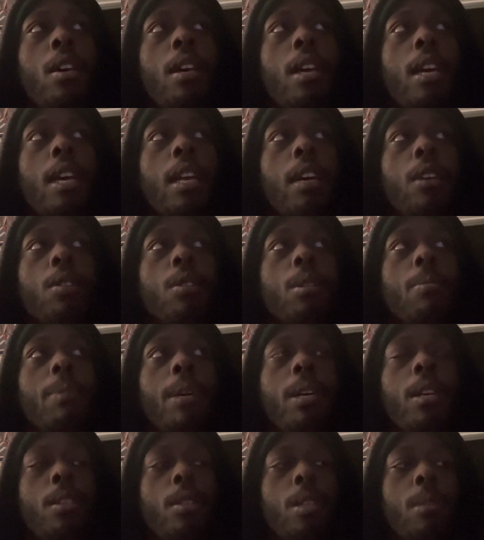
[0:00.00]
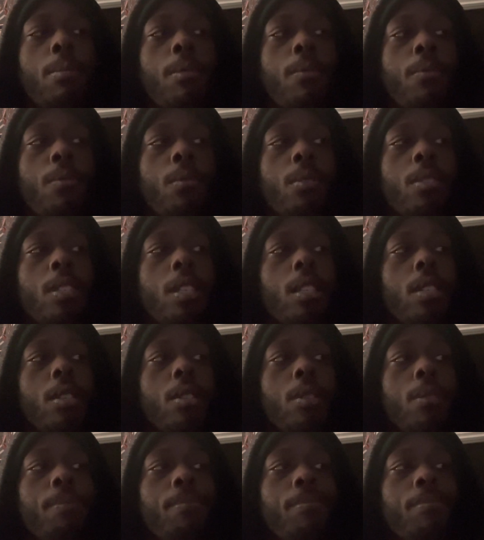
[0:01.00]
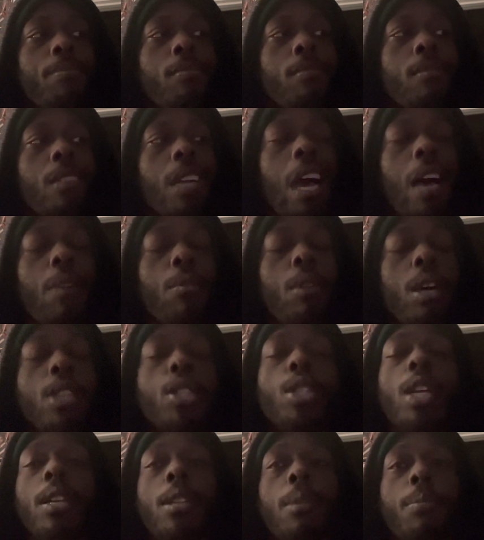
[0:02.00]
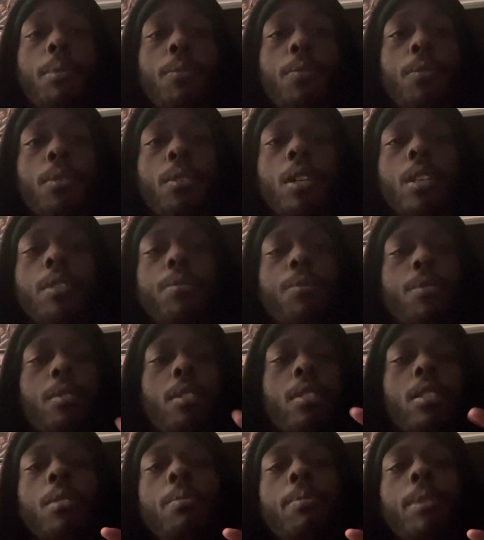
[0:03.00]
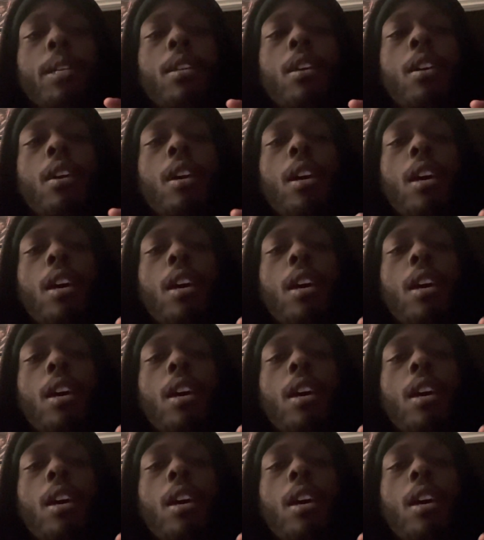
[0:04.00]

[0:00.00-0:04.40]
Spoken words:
And I heard about AEW Full Gear. I watched AEW Full Gear for a little bit.